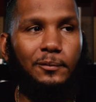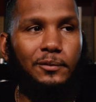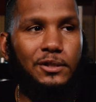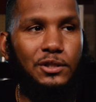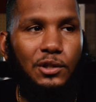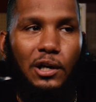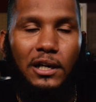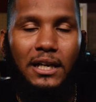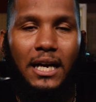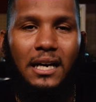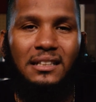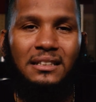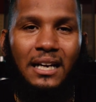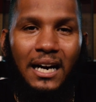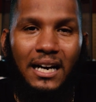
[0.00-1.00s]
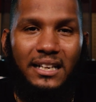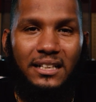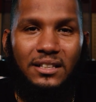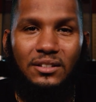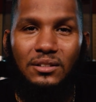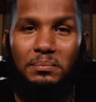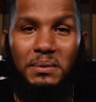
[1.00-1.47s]
started out in
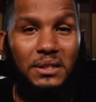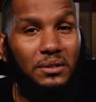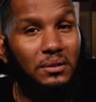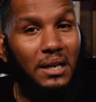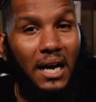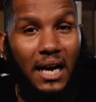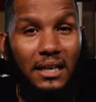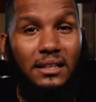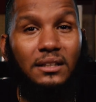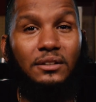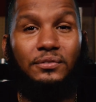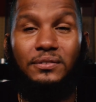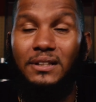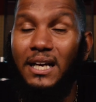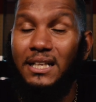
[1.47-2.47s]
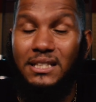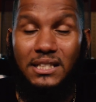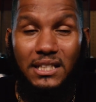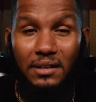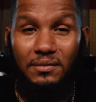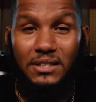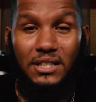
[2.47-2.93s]
audio. I've been doing audio for like
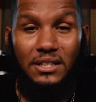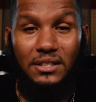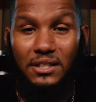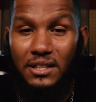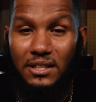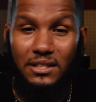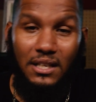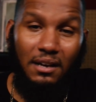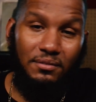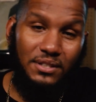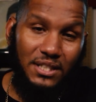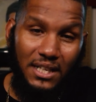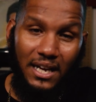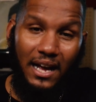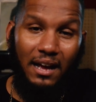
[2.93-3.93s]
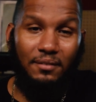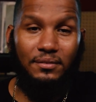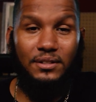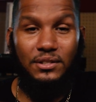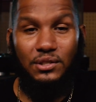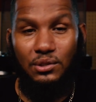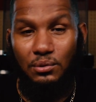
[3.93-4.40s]
17 years. Obviously, I have
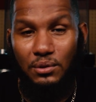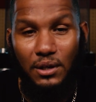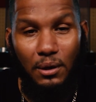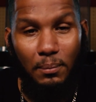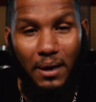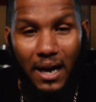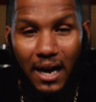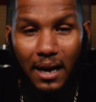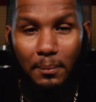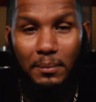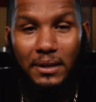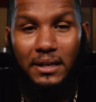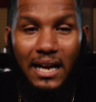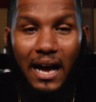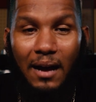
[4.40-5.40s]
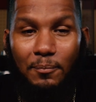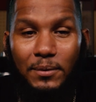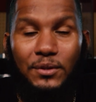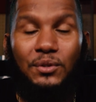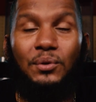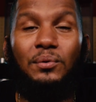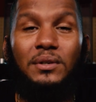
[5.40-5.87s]
a studio behind me. I've
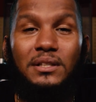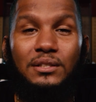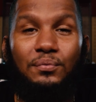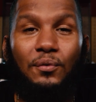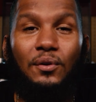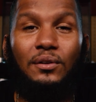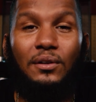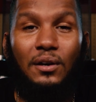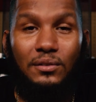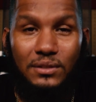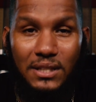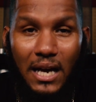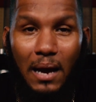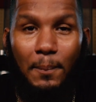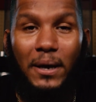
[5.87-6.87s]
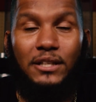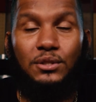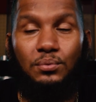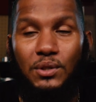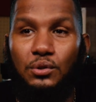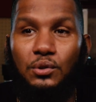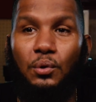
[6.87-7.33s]
been doing this for a long time. I
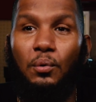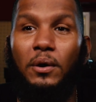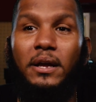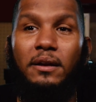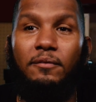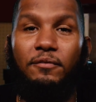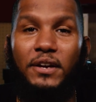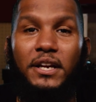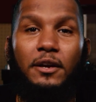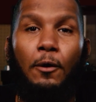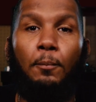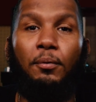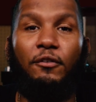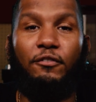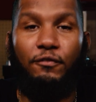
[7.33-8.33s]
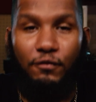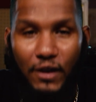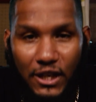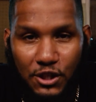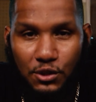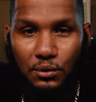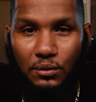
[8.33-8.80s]
switched doing video
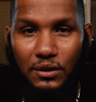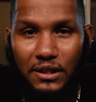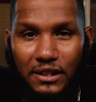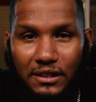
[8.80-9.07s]
professionally